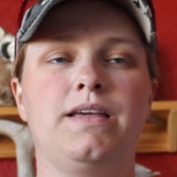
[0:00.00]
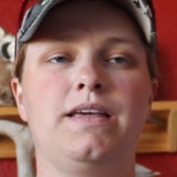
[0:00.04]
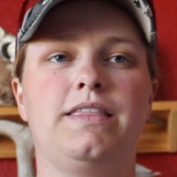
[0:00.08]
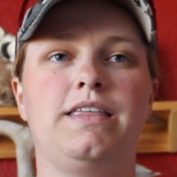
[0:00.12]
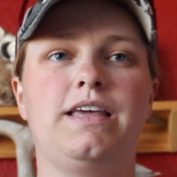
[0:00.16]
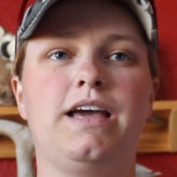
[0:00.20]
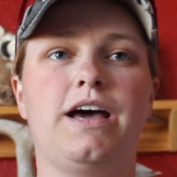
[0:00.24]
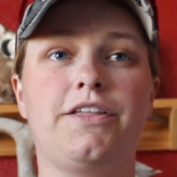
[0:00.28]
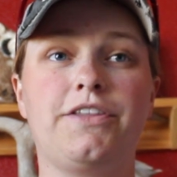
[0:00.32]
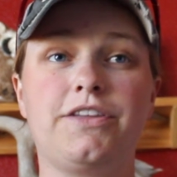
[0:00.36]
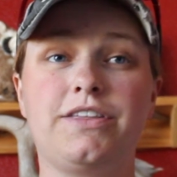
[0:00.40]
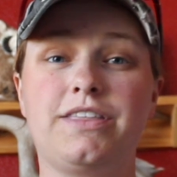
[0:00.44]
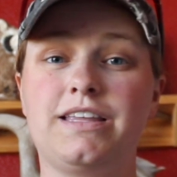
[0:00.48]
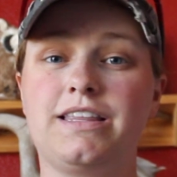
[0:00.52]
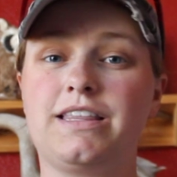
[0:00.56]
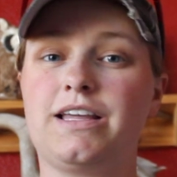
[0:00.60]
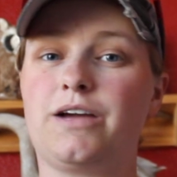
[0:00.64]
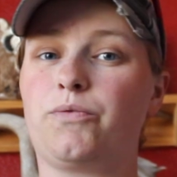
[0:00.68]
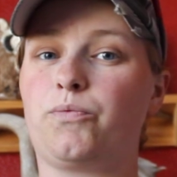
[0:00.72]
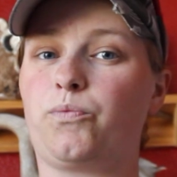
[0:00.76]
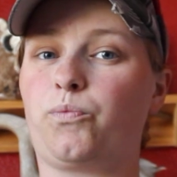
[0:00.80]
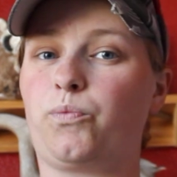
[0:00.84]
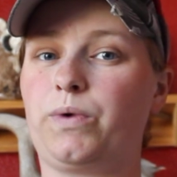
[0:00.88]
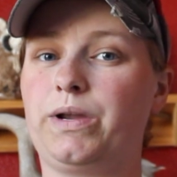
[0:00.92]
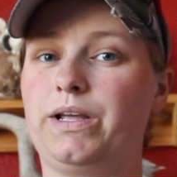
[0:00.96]
The other thing
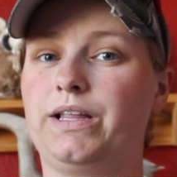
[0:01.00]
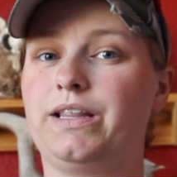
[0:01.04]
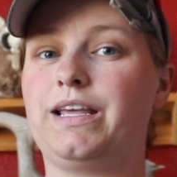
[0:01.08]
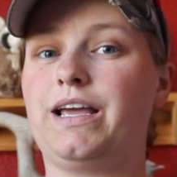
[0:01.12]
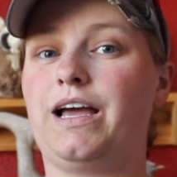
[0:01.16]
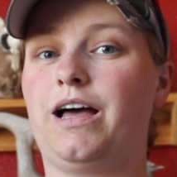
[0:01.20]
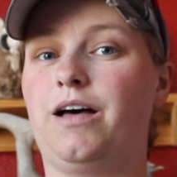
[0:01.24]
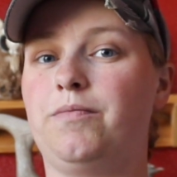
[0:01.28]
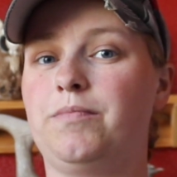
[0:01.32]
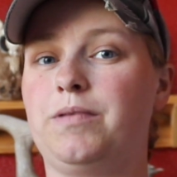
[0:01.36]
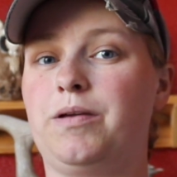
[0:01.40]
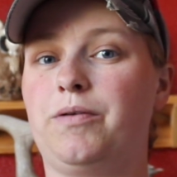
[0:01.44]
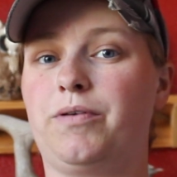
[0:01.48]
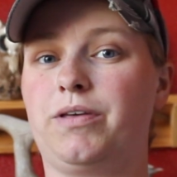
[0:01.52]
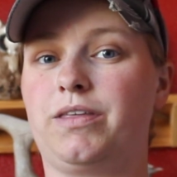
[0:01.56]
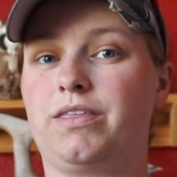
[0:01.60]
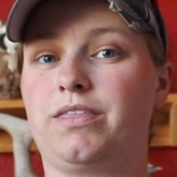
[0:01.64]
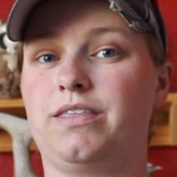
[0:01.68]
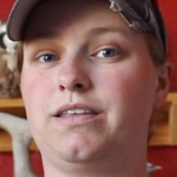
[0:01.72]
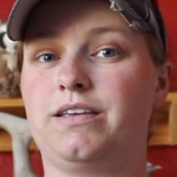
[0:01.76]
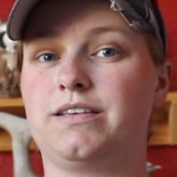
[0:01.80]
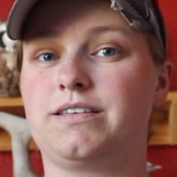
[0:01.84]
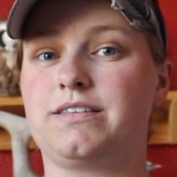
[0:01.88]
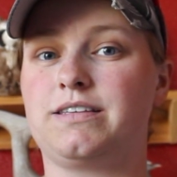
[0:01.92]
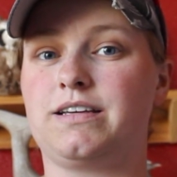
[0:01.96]
that really helped me with
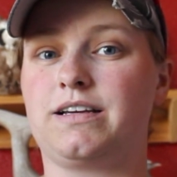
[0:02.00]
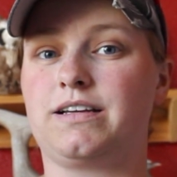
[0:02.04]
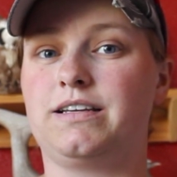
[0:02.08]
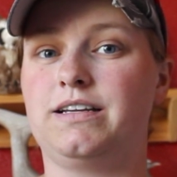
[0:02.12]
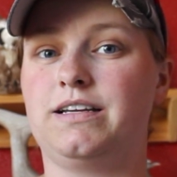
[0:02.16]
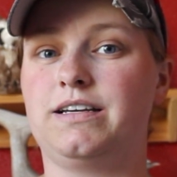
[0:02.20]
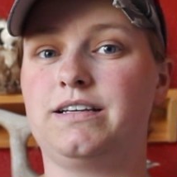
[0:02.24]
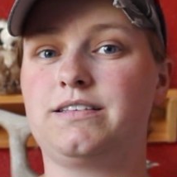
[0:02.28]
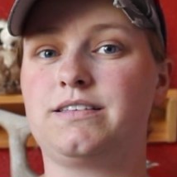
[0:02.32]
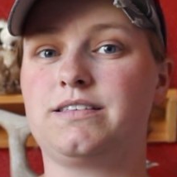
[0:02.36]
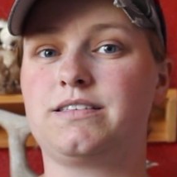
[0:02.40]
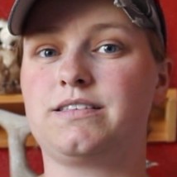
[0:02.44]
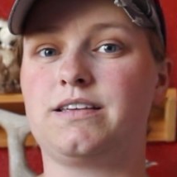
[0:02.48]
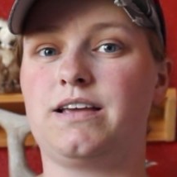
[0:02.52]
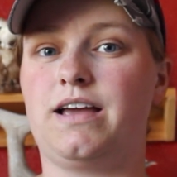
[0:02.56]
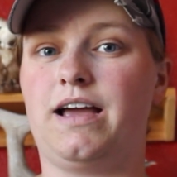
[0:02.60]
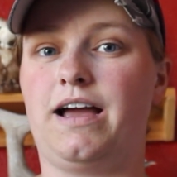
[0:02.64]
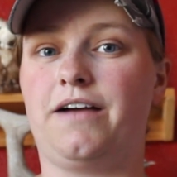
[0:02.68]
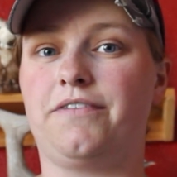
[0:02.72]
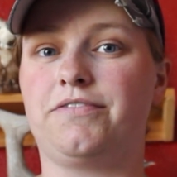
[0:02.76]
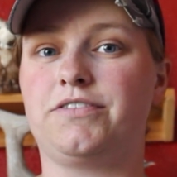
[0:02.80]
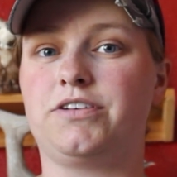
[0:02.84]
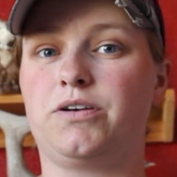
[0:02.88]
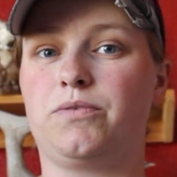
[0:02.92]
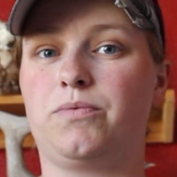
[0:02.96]
the sickness
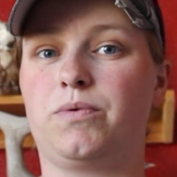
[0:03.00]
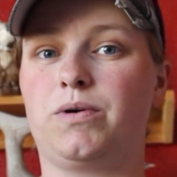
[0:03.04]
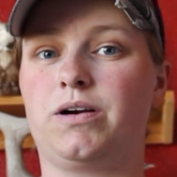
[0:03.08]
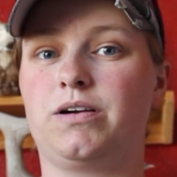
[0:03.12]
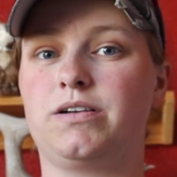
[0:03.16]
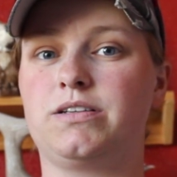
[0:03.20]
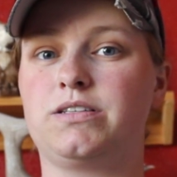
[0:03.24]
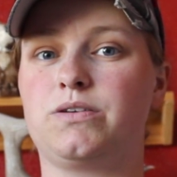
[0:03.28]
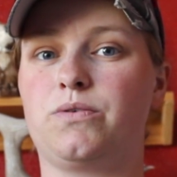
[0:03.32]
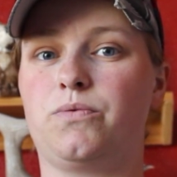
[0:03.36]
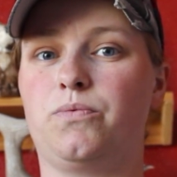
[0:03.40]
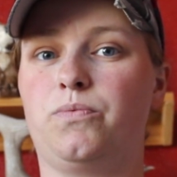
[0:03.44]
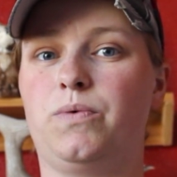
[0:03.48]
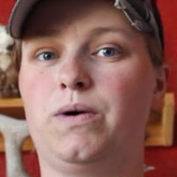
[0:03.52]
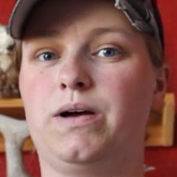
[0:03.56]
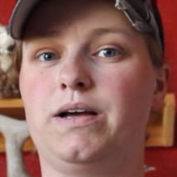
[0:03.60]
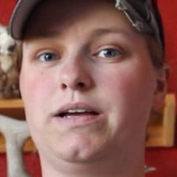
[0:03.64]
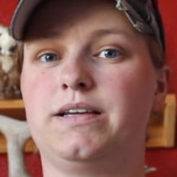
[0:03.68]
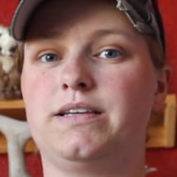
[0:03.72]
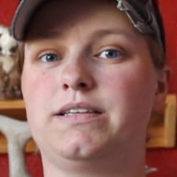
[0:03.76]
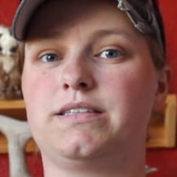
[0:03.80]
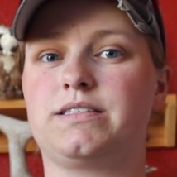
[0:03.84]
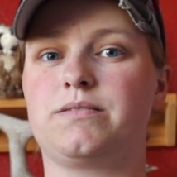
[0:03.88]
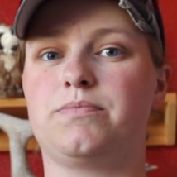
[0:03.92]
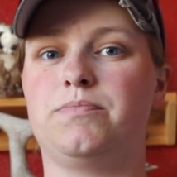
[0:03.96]
afterwards
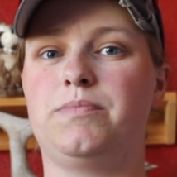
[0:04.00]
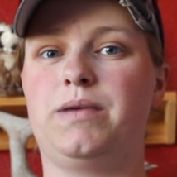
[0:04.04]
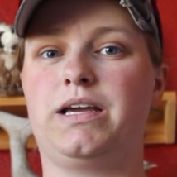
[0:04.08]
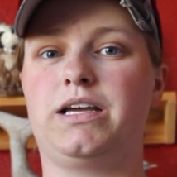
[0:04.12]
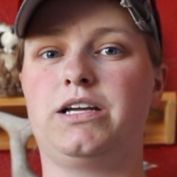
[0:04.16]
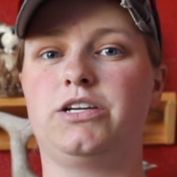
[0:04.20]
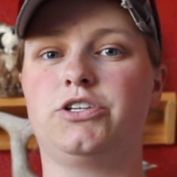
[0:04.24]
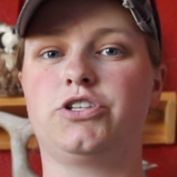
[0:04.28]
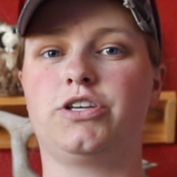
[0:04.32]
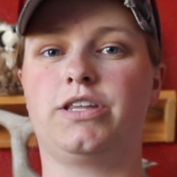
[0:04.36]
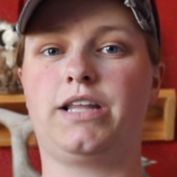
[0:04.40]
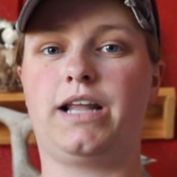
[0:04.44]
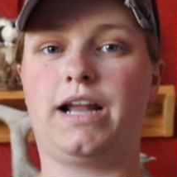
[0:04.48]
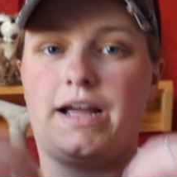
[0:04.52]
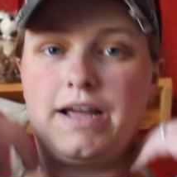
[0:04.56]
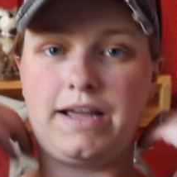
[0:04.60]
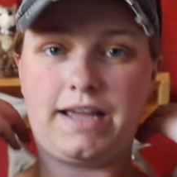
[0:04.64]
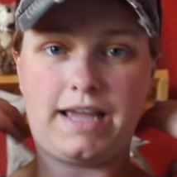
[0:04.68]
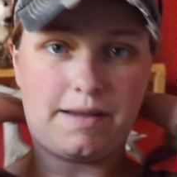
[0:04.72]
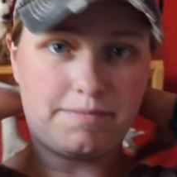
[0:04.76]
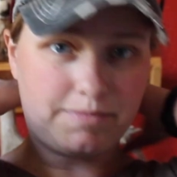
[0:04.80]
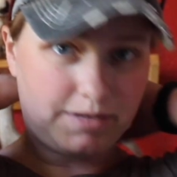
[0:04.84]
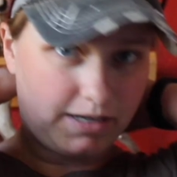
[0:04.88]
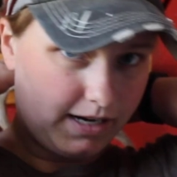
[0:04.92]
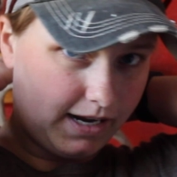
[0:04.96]
was making sure that I
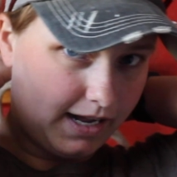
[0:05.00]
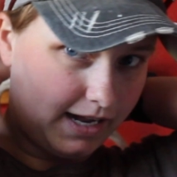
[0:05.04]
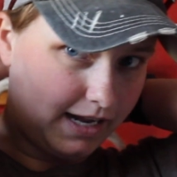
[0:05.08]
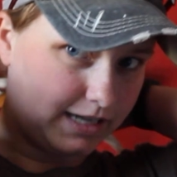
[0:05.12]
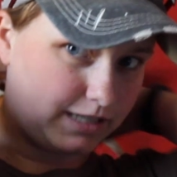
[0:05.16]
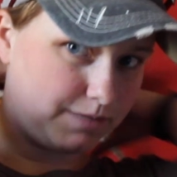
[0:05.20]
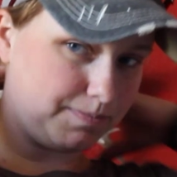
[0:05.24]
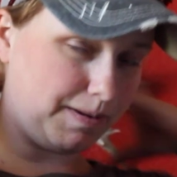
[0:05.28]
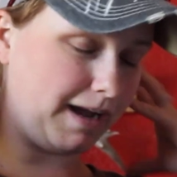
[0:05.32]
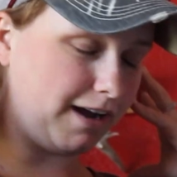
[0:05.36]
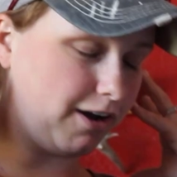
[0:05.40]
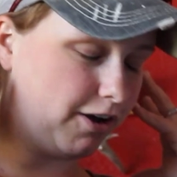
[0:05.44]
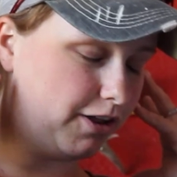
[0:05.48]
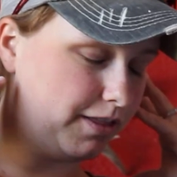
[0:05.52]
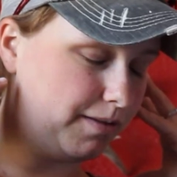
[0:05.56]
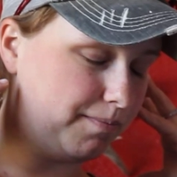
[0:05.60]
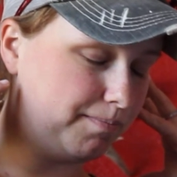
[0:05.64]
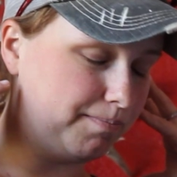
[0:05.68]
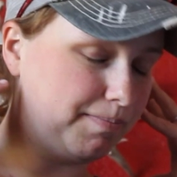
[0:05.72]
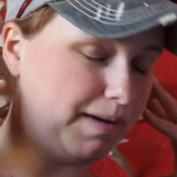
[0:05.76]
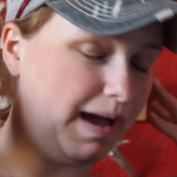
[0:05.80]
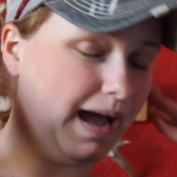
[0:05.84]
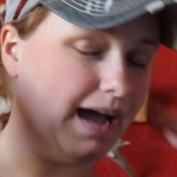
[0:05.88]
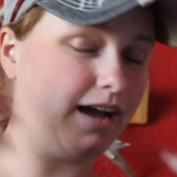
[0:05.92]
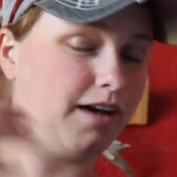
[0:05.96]
kept an ice pack on the
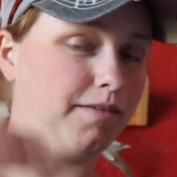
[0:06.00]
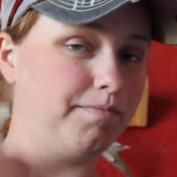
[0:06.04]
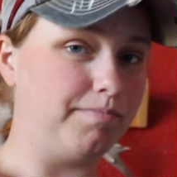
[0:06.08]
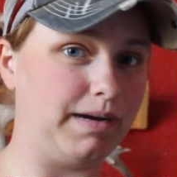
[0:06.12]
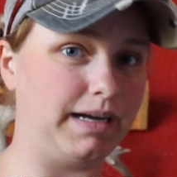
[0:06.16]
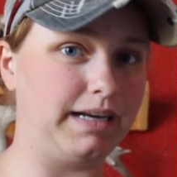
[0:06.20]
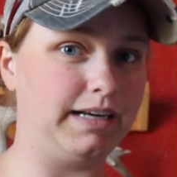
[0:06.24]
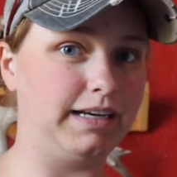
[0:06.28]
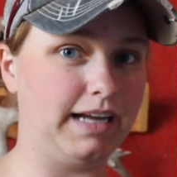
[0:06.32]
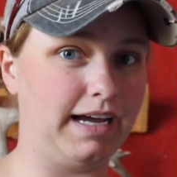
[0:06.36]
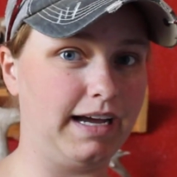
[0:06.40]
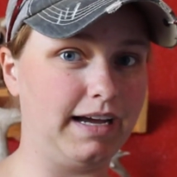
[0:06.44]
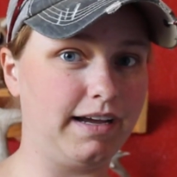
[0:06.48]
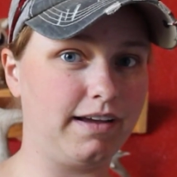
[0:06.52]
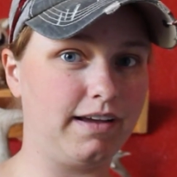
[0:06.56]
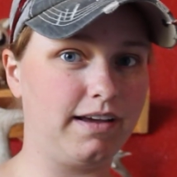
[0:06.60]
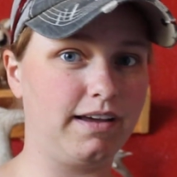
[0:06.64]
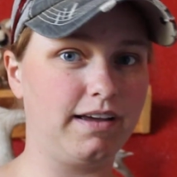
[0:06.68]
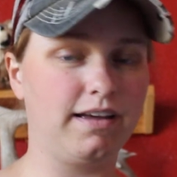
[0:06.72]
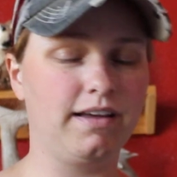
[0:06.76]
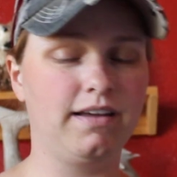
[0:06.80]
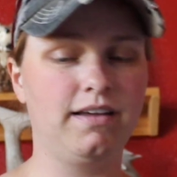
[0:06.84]
back of my neck.